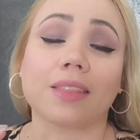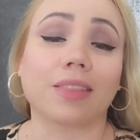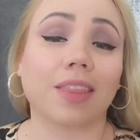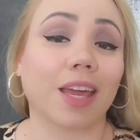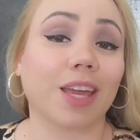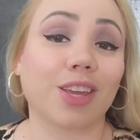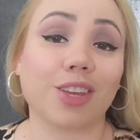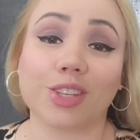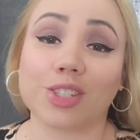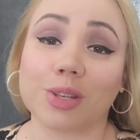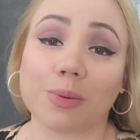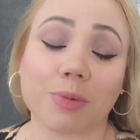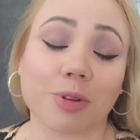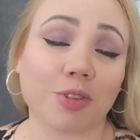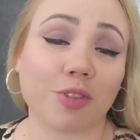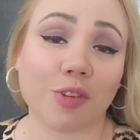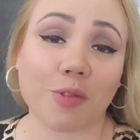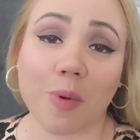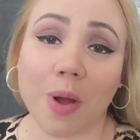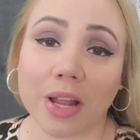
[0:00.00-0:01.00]
Thank you so
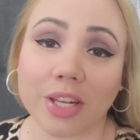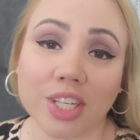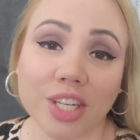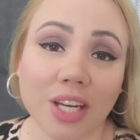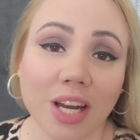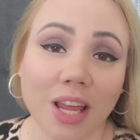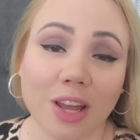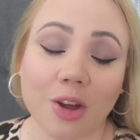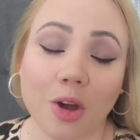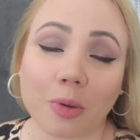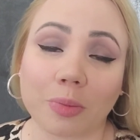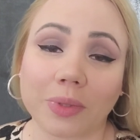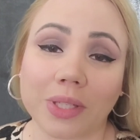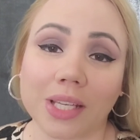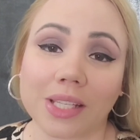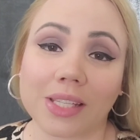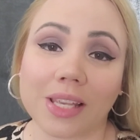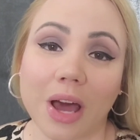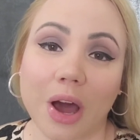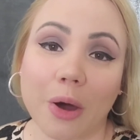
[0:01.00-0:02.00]
much for watching. I hope
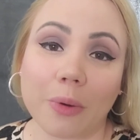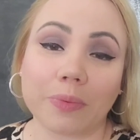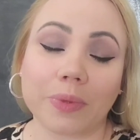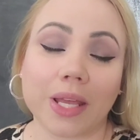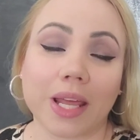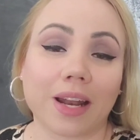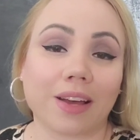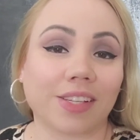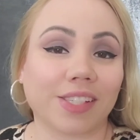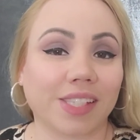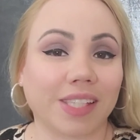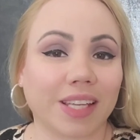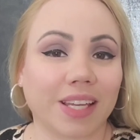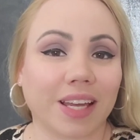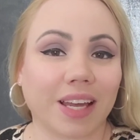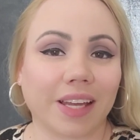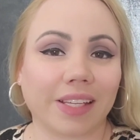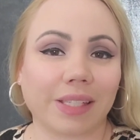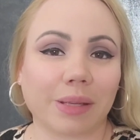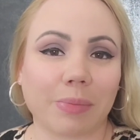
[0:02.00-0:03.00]
this helped, and I'll see
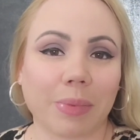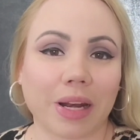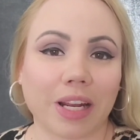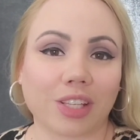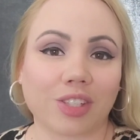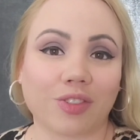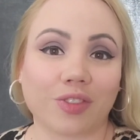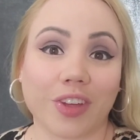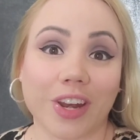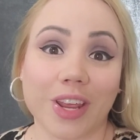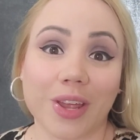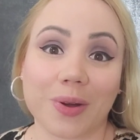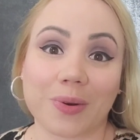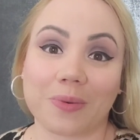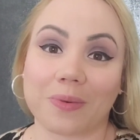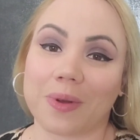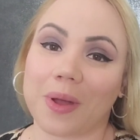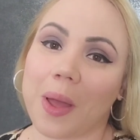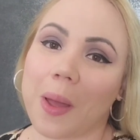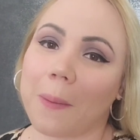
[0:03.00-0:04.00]
you guys in my next
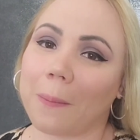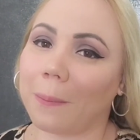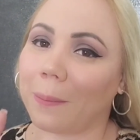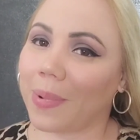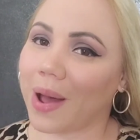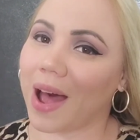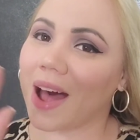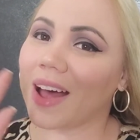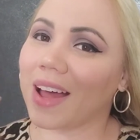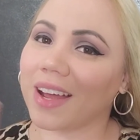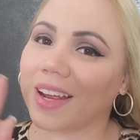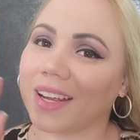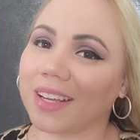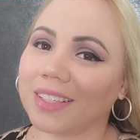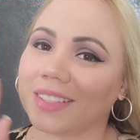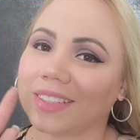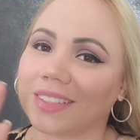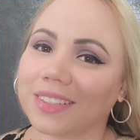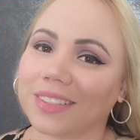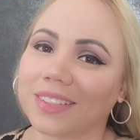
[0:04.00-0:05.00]
video. Bye!